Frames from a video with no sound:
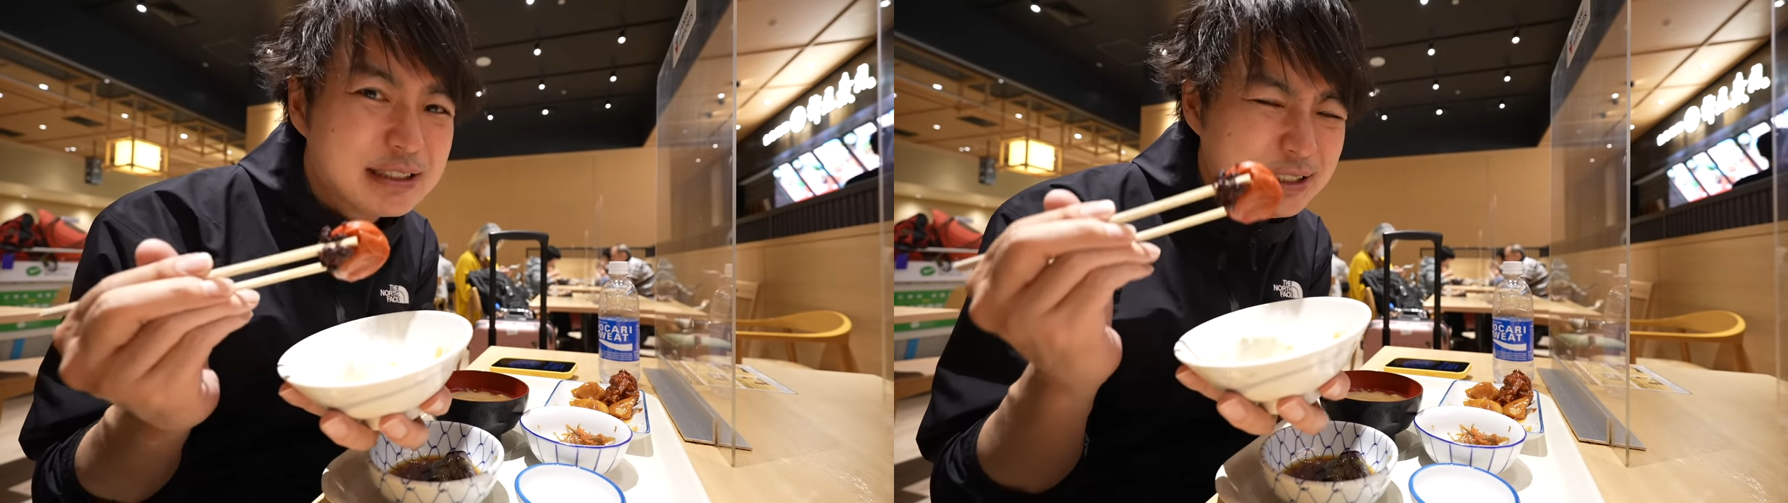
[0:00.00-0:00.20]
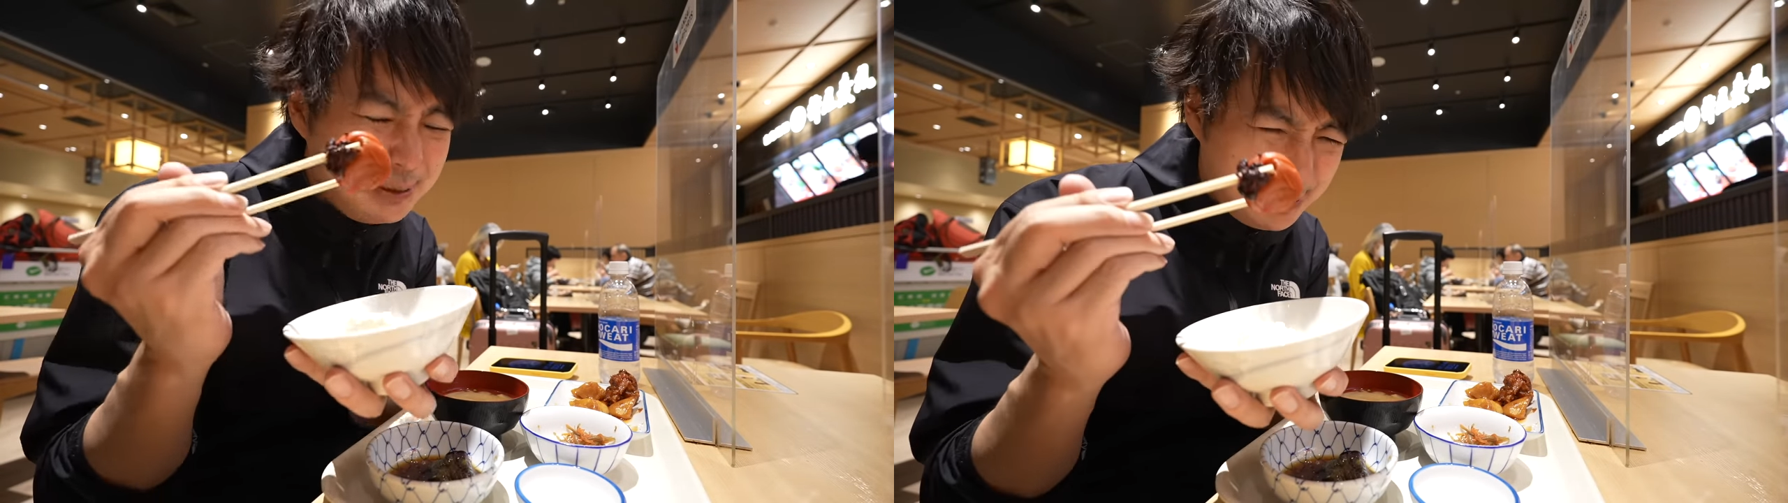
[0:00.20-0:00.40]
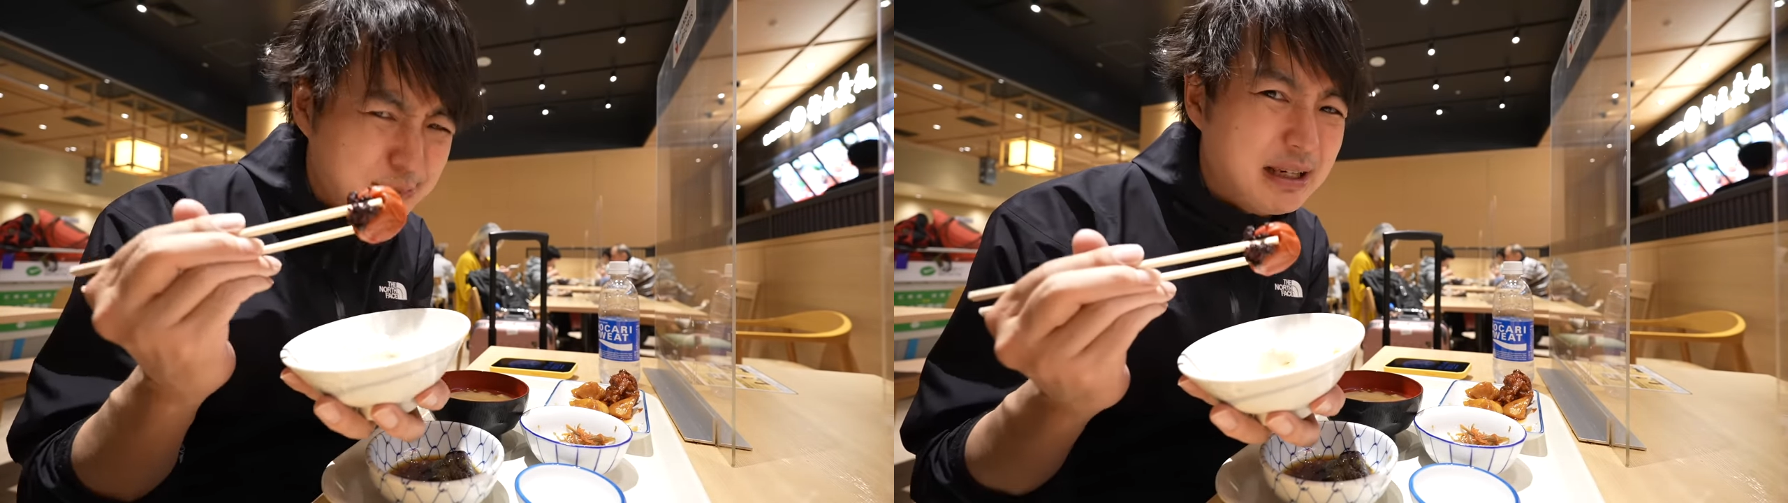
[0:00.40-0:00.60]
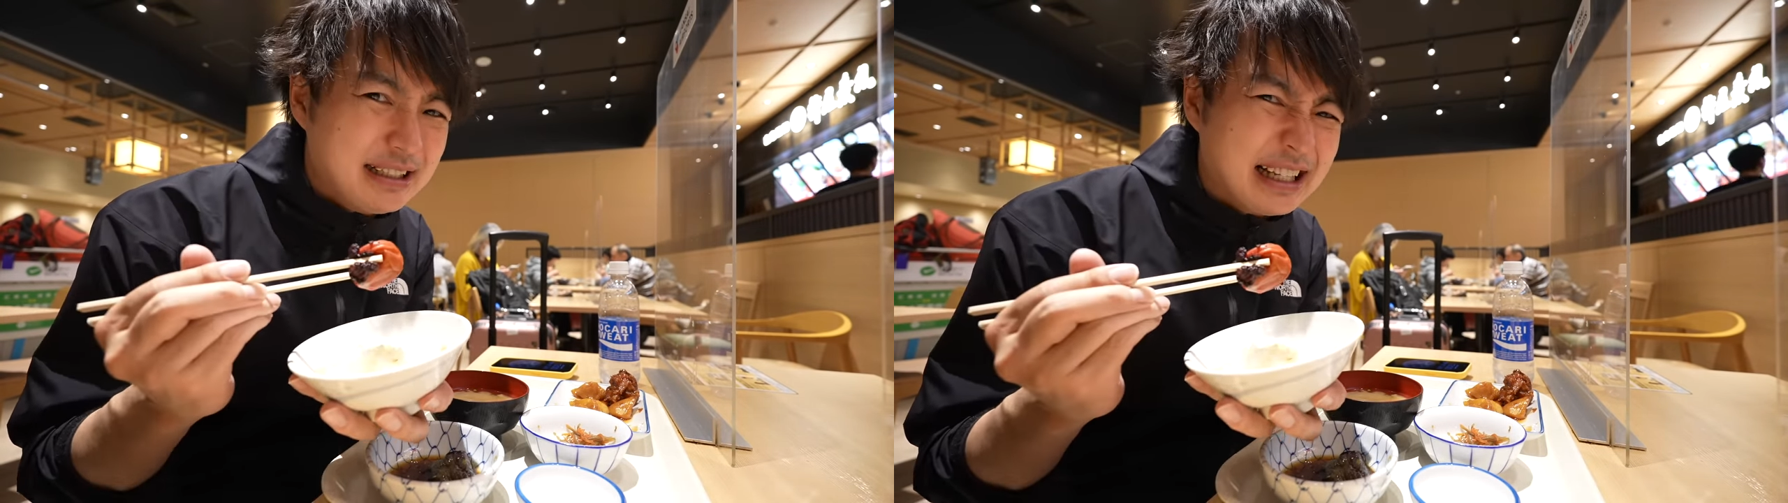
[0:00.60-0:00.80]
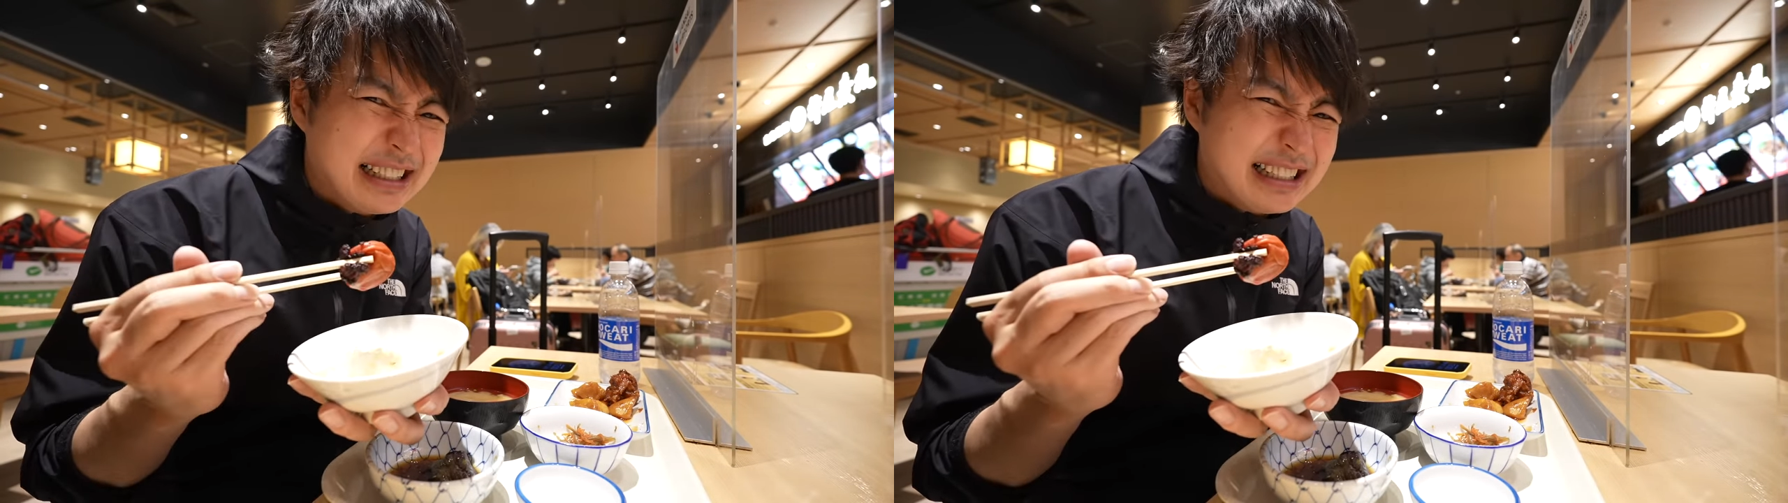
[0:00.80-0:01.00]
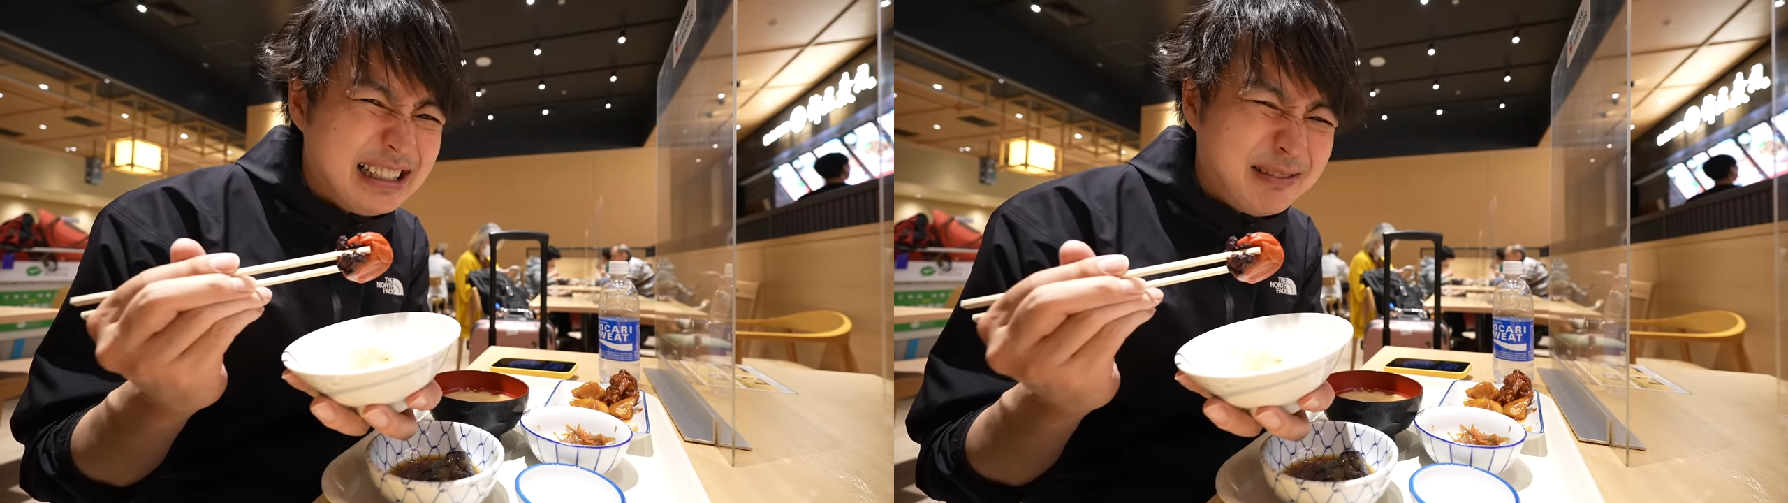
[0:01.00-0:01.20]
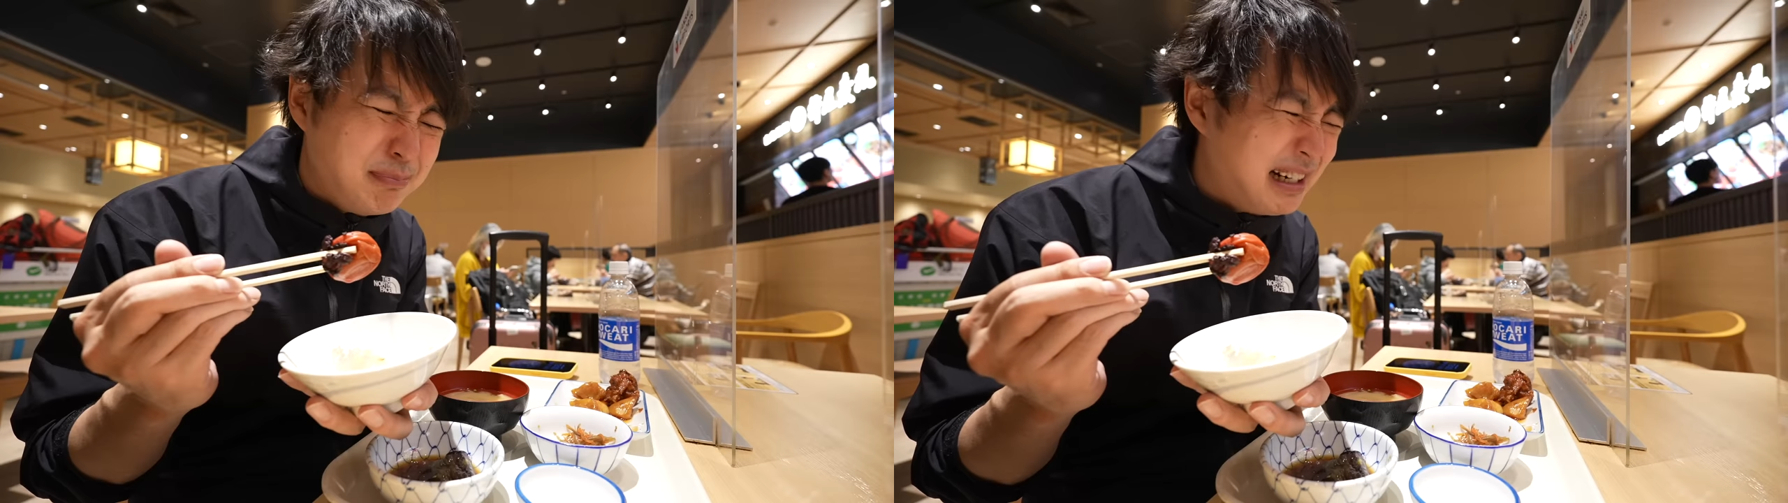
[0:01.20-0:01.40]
You might like it,